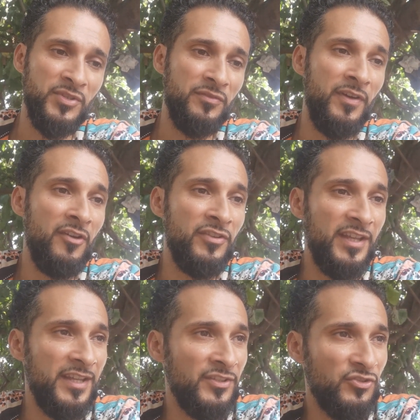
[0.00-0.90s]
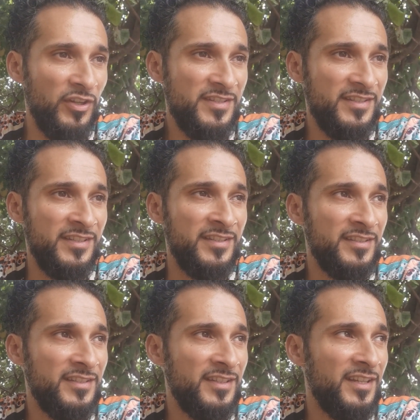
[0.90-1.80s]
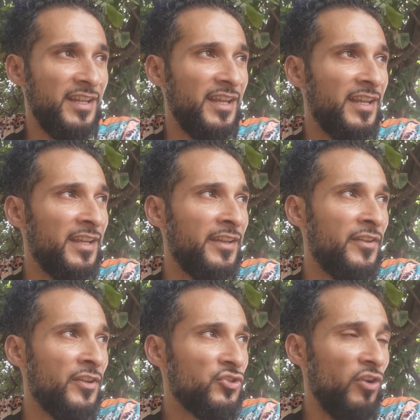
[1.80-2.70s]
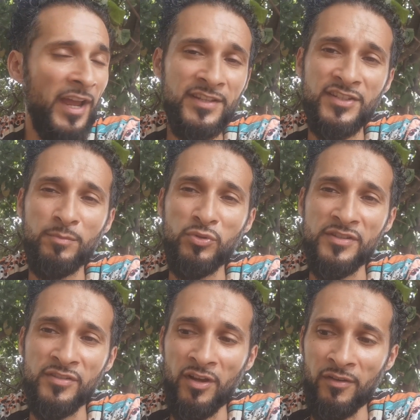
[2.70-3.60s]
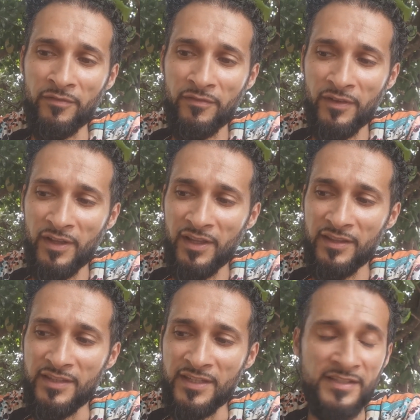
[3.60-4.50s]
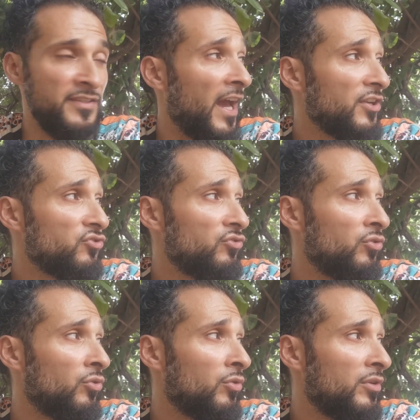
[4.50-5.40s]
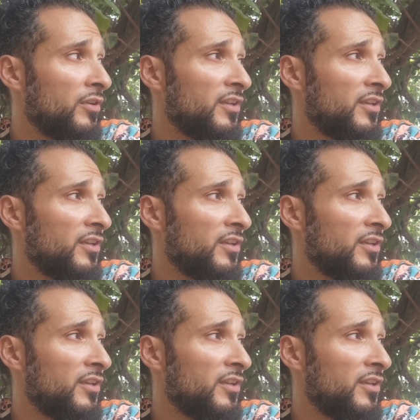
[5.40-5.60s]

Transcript: just very interested in trying to preserve these natural